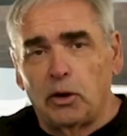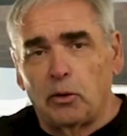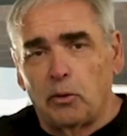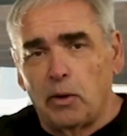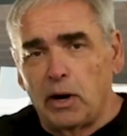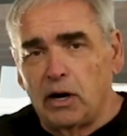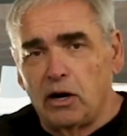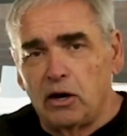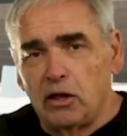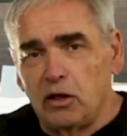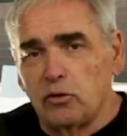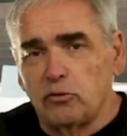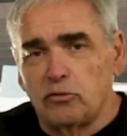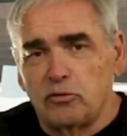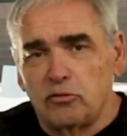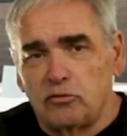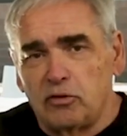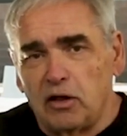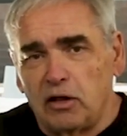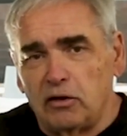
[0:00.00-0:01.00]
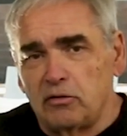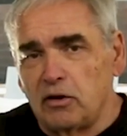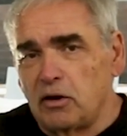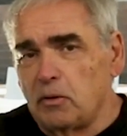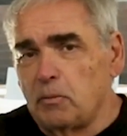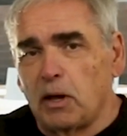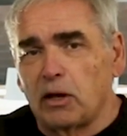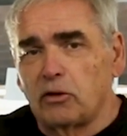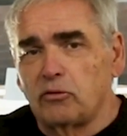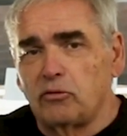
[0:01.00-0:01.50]
you're ready to use the seasoning
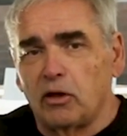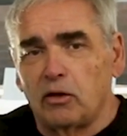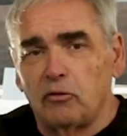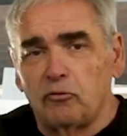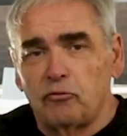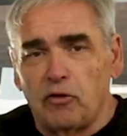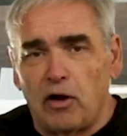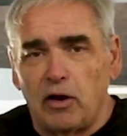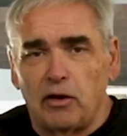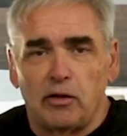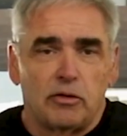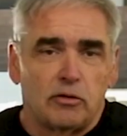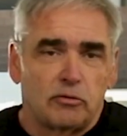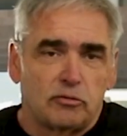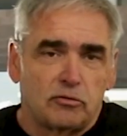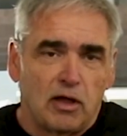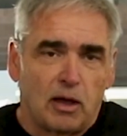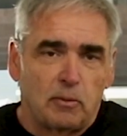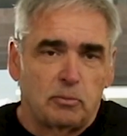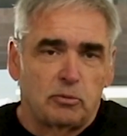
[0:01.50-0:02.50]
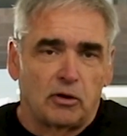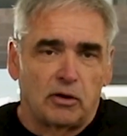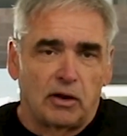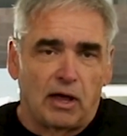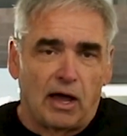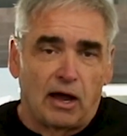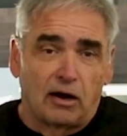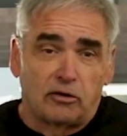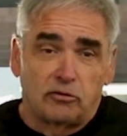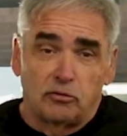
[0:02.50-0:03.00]
mix, you can follow the steps on
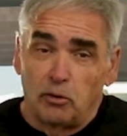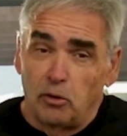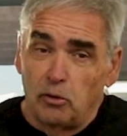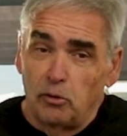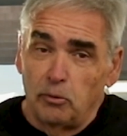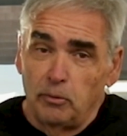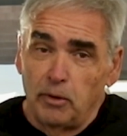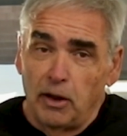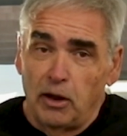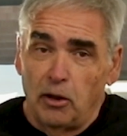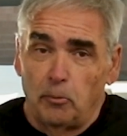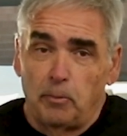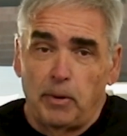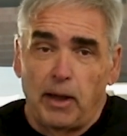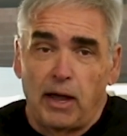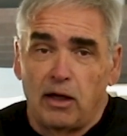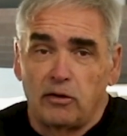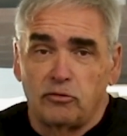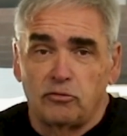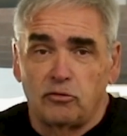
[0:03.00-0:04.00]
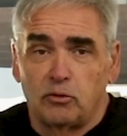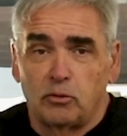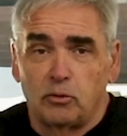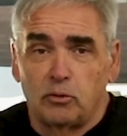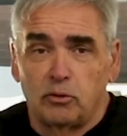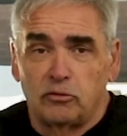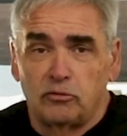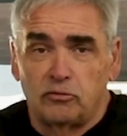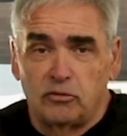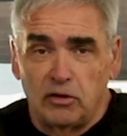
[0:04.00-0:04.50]
the actual Old El Paso
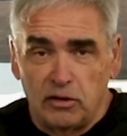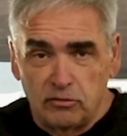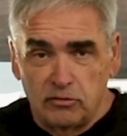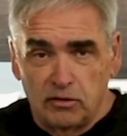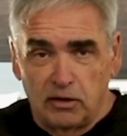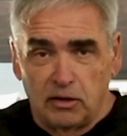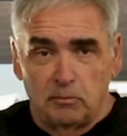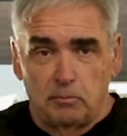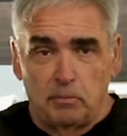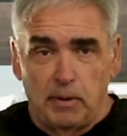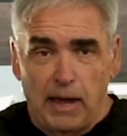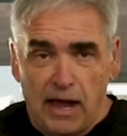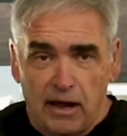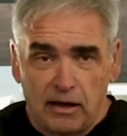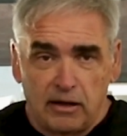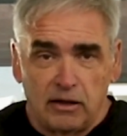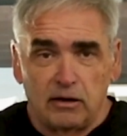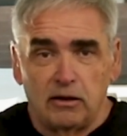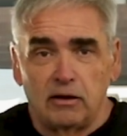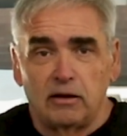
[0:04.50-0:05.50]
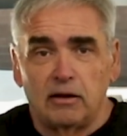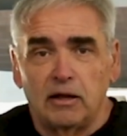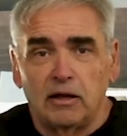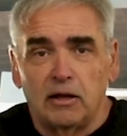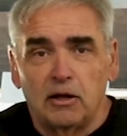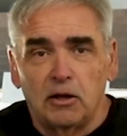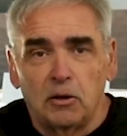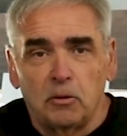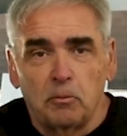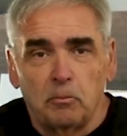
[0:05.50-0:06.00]
seasoning packet.
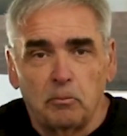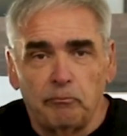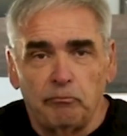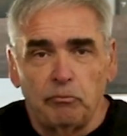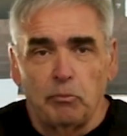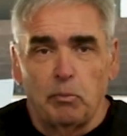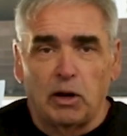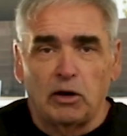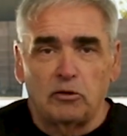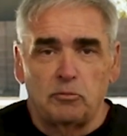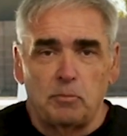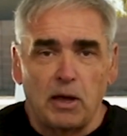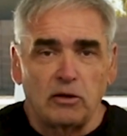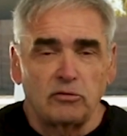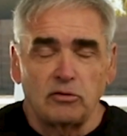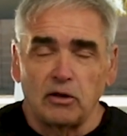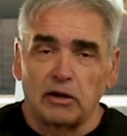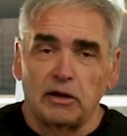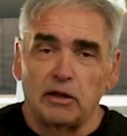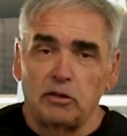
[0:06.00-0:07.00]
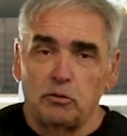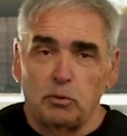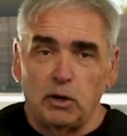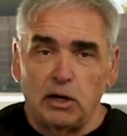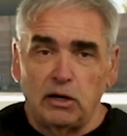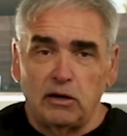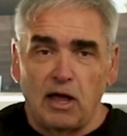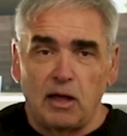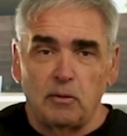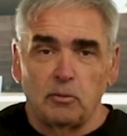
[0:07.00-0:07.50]
But it's basically 3
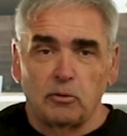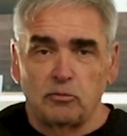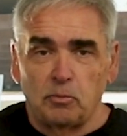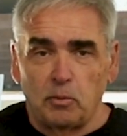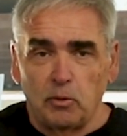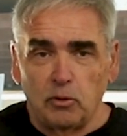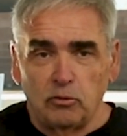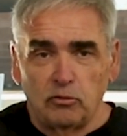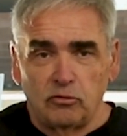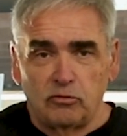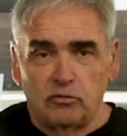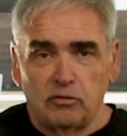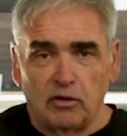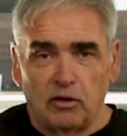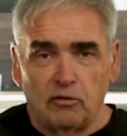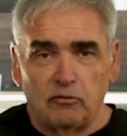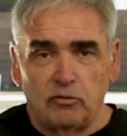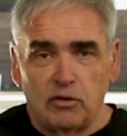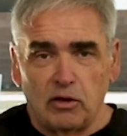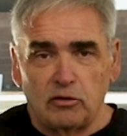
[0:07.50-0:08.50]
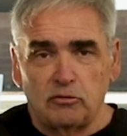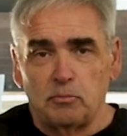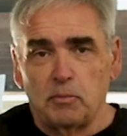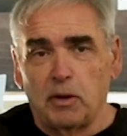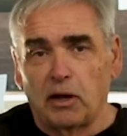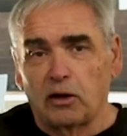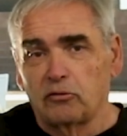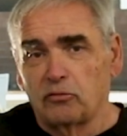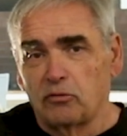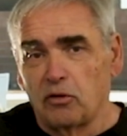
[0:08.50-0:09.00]
tablespoons of this
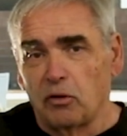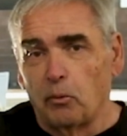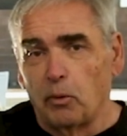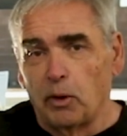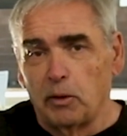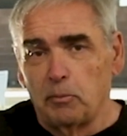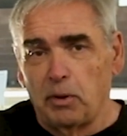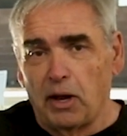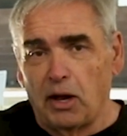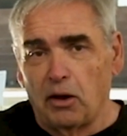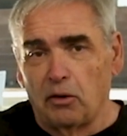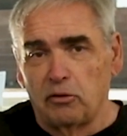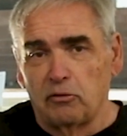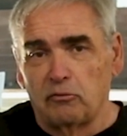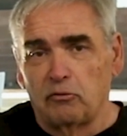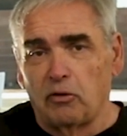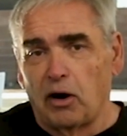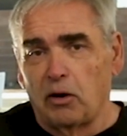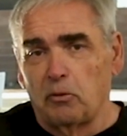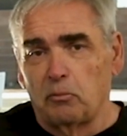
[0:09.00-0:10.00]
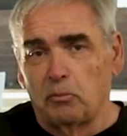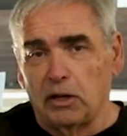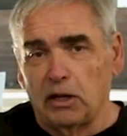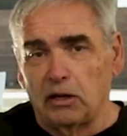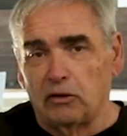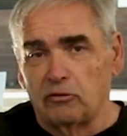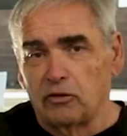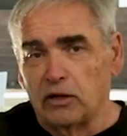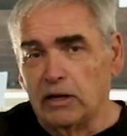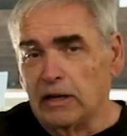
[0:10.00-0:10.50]
mix to 1 pound of ground beef.